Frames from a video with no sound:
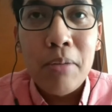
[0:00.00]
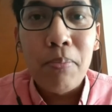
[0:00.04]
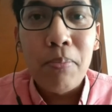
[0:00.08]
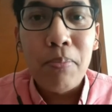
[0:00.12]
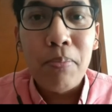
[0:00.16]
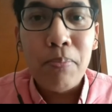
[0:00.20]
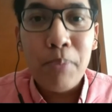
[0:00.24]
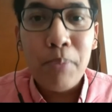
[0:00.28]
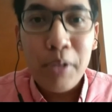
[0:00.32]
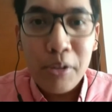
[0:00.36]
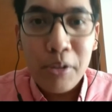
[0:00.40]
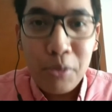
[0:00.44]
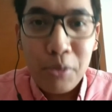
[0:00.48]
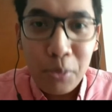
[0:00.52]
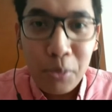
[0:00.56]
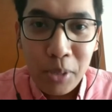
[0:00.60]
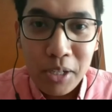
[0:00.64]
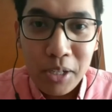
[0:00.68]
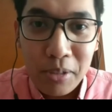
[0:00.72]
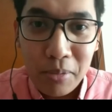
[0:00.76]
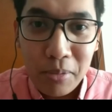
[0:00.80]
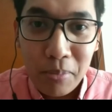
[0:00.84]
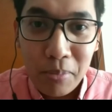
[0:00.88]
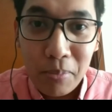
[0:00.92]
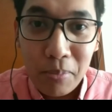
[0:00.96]

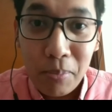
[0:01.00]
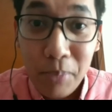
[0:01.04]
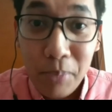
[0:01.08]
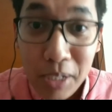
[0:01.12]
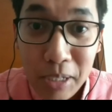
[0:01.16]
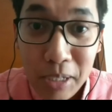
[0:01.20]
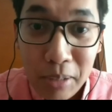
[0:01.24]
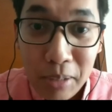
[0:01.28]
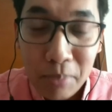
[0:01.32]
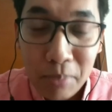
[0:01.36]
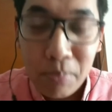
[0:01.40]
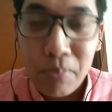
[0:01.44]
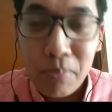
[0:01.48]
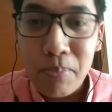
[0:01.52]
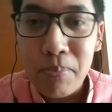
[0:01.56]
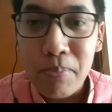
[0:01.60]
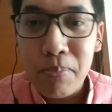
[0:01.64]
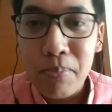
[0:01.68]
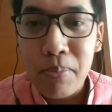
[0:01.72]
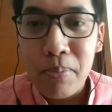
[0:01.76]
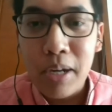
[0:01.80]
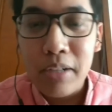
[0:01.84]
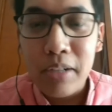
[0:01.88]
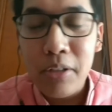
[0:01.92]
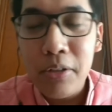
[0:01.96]
Persuade me
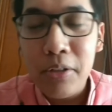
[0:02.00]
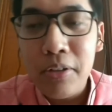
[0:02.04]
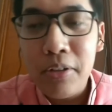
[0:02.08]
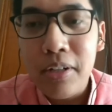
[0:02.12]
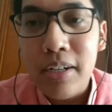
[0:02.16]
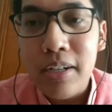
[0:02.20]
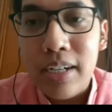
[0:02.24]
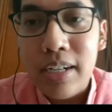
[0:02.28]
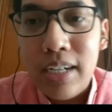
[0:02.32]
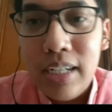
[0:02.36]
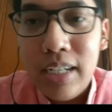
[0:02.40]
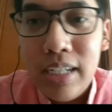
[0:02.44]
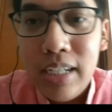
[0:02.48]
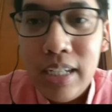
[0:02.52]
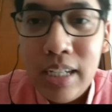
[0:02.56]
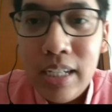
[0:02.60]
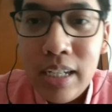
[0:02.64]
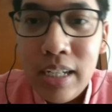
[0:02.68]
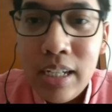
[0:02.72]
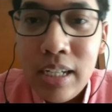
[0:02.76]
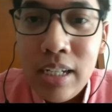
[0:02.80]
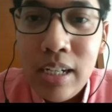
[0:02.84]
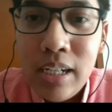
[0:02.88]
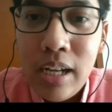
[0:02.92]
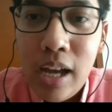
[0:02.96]

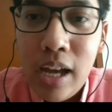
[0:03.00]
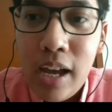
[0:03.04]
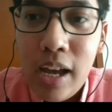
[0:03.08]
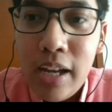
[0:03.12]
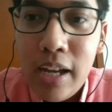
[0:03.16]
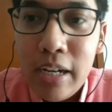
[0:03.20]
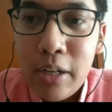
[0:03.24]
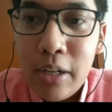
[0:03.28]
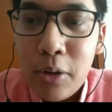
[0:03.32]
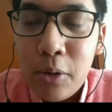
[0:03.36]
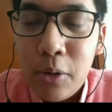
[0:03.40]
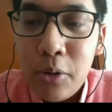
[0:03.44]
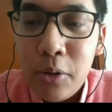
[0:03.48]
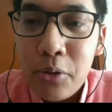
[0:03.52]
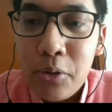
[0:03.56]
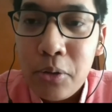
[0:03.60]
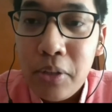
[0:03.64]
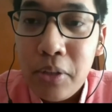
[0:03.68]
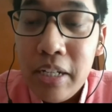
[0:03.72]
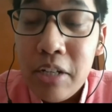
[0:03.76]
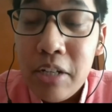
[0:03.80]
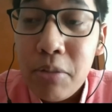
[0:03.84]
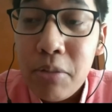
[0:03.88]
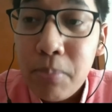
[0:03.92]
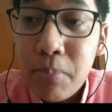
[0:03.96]
particularly and also
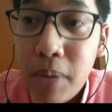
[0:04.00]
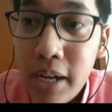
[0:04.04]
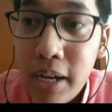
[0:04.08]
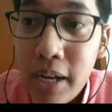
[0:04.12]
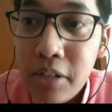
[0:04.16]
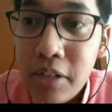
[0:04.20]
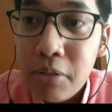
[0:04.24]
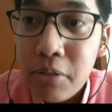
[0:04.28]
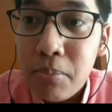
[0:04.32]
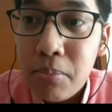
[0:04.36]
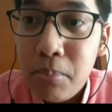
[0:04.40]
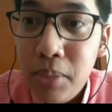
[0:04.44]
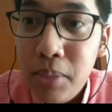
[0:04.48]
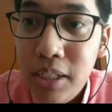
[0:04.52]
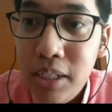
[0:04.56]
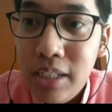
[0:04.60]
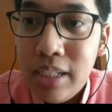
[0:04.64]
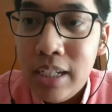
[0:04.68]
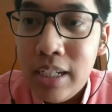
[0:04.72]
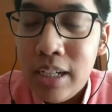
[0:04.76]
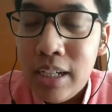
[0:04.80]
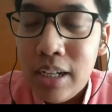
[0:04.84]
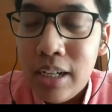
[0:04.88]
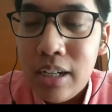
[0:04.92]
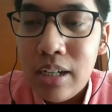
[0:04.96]
inspired
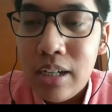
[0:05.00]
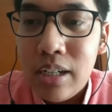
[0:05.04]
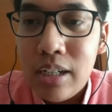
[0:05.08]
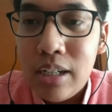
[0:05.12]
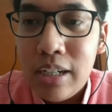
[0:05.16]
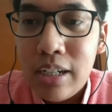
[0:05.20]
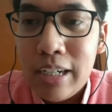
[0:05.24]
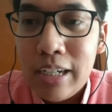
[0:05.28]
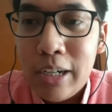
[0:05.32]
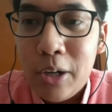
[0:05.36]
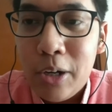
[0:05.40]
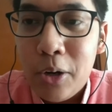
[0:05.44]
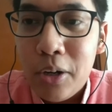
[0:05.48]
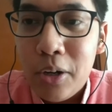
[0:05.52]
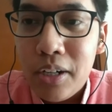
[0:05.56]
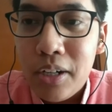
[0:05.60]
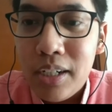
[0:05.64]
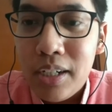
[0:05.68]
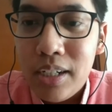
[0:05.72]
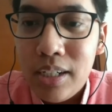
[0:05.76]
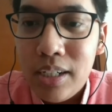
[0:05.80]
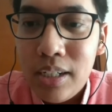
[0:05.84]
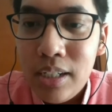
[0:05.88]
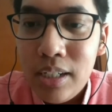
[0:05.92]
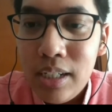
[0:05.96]
me uh,
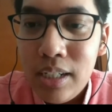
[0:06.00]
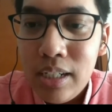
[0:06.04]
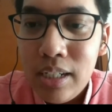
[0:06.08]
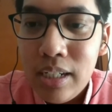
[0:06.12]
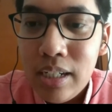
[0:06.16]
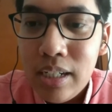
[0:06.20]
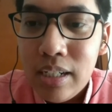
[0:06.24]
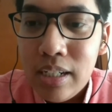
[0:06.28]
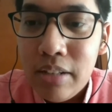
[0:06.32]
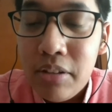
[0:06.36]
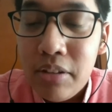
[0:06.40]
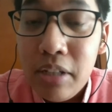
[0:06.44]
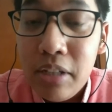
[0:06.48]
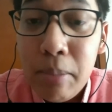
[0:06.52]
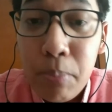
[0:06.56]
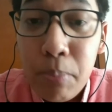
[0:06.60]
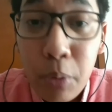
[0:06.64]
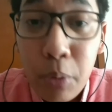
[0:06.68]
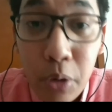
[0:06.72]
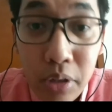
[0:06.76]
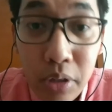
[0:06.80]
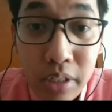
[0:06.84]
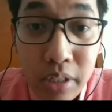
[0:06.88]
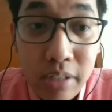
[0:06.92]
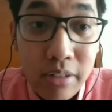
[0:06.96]
on the
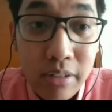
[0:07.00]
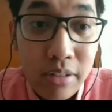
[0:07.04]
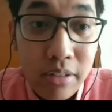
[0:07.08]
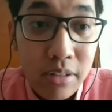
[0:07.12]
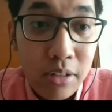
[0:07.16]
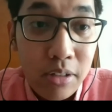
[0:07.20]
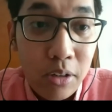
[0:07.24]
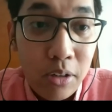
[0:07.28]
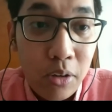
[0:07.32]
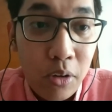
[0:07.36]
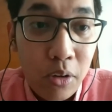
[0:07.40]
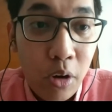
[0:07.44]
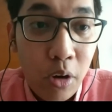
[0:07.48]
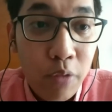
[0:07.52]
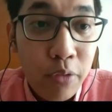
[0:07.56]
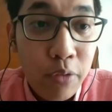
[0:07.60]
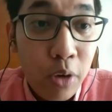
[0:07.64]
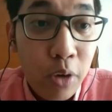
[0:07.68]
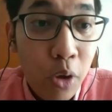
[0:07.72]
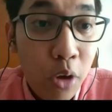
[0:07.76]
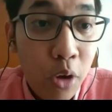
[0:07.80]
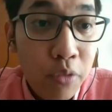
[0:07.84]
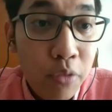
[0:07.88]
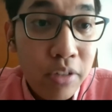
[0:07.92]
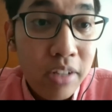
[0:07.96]
importance of
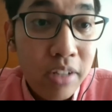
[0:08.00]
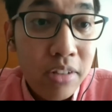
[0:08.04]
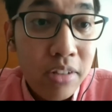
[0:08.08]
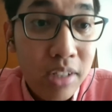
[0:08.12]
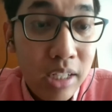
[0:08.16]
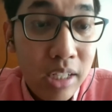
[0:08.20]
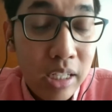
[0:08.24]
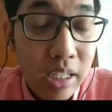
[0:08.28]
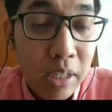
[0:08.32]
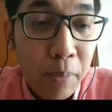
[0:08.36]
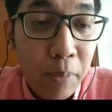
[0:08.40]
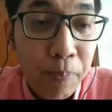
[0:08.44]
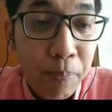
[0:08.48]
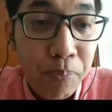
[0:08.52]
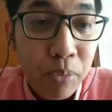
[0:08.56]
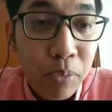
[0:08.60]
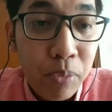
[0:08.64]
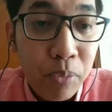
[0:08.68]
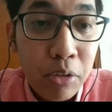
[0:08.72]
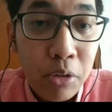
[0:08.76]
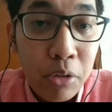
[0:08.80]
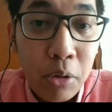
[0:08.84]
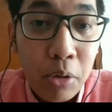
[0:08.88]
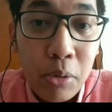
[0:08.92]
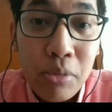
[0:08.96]
law of the sea.
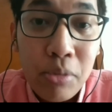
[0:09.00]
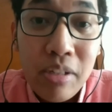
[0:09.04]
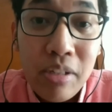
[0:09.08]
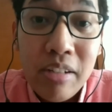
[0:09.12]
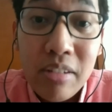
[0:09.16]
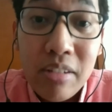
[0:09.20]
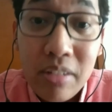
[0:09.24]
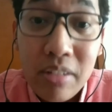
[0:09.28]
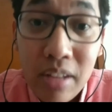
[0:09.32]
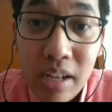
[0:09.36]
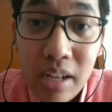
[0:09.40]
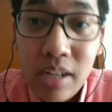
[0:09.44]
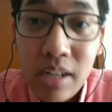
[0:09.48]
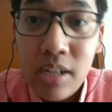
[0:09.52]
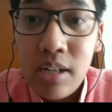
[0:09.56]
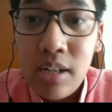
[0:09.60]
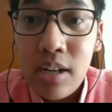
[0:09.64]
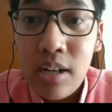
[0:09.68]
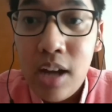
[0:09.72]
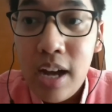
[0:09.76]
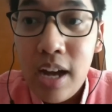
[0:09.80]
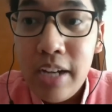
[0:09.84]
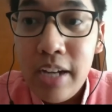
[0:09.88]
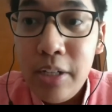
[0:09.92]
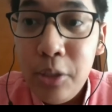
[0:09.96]
So since
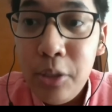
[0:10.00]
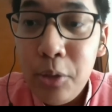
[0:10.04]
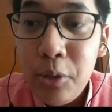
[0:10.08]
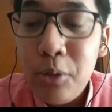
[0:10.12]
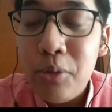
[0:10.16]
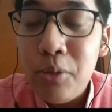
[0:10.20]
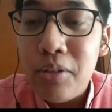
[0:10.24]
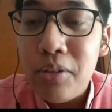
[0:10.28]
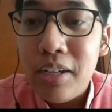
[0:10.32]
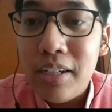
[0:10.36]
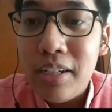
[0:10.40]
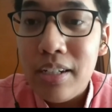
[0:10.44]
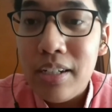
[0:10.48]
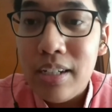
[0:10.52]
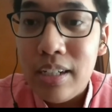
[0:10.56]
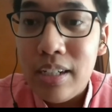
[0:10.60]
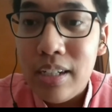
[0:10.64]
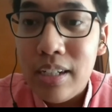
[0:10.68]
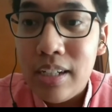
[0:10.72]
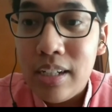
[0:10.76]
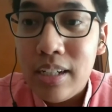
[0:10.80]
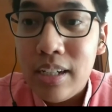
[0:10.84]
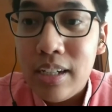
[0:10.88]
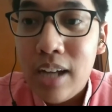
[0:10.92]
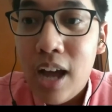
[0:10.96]
then, I knew that
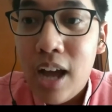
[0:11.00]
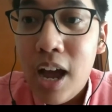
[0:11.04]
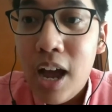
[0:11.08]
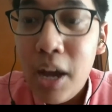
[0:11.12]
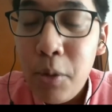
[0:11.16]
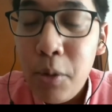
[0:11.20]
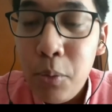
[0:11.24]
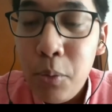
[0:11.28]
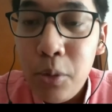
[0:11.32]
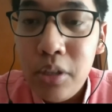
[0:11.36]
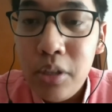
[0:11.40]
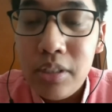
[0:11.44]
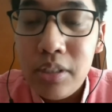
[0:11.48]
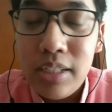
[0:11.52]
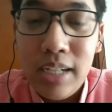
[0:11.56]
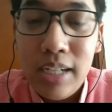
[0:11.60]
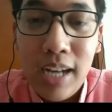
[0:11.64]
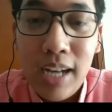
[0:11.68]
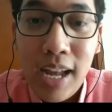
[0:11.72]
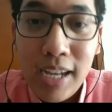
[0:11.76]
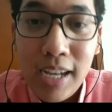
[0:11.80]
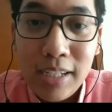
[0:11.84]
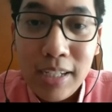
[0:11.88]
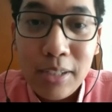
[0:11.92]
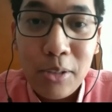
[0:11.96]
uh, I would
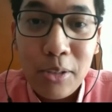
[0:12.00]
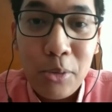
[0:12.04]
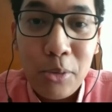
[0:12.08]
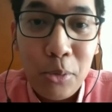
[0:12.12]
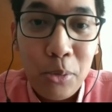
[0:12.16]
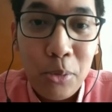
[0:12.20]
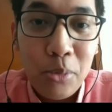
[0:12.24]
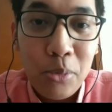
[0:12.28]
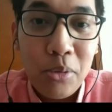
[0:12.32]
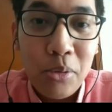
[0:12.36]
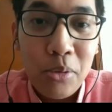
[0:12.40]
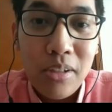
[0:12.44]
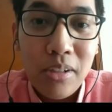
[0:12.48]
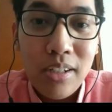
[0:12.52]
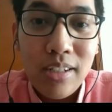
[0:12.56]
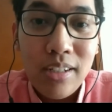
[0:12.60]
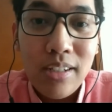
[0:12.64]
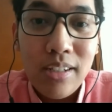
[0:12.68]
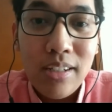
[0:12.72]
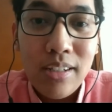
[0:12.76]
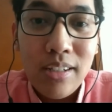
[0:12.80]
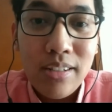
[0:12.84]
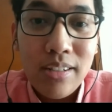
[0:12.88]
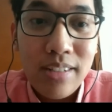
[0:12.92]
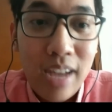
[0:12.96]
like to
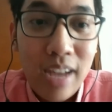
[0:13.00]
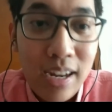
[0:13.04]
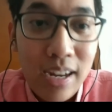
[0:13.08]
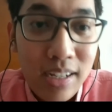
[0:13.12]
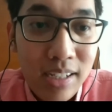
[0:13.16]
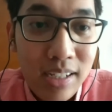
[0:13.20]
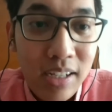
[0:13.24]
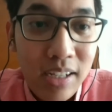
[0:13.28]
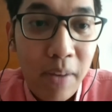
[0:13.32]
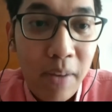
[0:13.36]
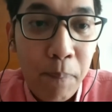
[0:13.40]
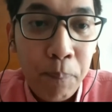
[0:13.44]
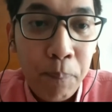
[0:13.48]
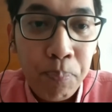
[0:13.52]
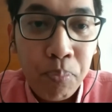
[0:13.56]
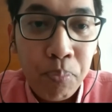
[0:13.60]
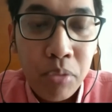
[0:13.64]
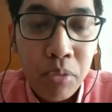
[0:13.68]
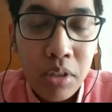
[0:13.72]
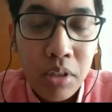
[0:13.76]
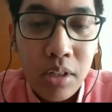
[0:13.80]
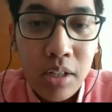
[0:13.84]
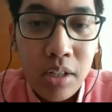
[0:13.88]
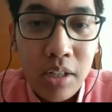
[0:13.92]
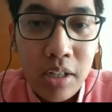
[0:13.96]
study
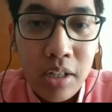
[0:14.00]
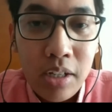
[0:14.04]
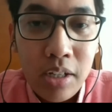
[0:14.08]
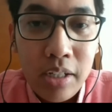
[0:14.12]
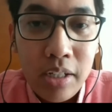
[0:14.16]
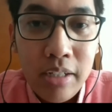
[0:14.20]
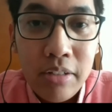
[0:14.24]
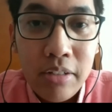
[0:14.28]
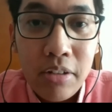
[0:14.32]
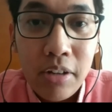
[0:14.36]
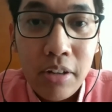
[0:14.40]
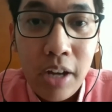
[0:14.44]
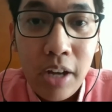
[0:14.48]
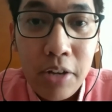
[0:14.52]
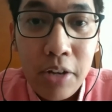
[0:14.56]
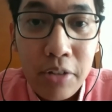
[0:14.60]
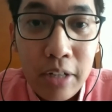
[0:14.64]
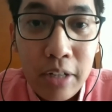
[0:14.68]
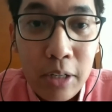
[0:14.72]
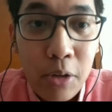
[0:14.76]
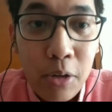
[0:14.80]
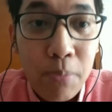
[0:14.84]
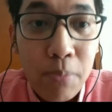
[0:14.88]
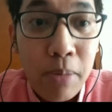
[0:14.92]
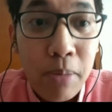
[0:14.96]
uh,
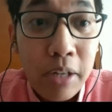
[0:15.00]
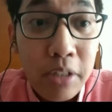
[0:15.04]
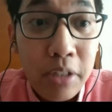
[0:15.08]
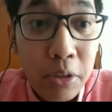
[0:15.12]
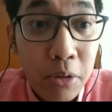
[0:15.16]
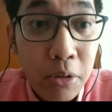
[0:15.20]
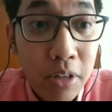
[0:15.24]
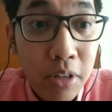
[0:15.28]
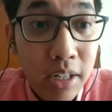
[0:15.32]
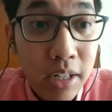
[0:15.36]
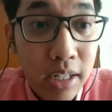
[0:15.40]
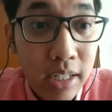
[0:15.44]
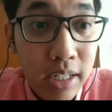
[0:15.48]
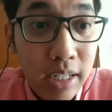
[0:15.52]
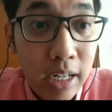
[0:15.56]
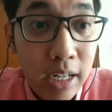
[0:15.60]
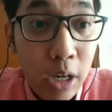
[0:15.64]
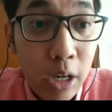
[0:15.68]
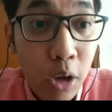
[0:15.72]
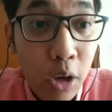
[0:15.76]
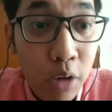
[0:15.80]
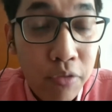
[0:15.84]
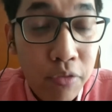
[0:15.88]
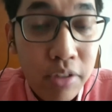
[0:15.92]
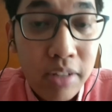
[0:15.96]
international law, particularly
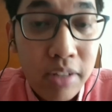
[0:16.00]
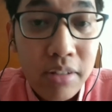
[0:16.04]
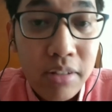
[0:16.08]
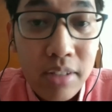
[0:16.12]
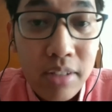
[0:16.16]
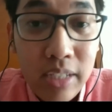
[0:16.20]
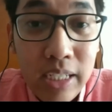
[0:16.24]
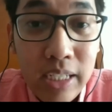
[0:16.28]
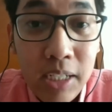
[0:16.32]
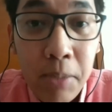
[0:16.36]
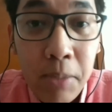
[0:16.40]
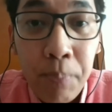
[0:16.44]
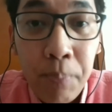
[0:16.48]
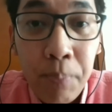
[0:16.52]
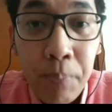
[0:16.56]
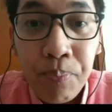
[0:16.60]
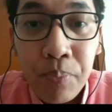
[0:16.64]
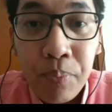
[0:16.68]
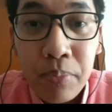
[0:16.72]
law of the sea.